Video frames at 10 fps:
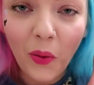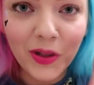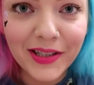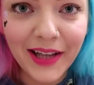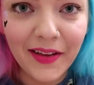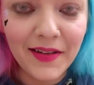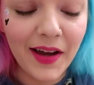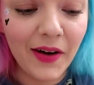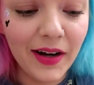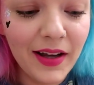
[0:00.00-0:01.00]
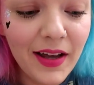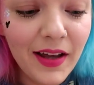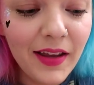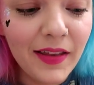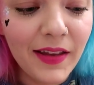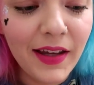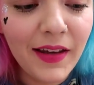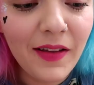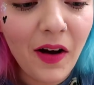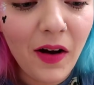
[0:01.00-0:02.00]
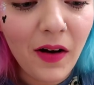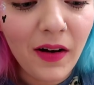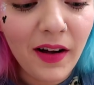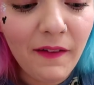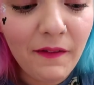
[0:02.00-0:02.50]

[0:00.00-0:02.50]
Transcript: Hold it together, Sarah. These are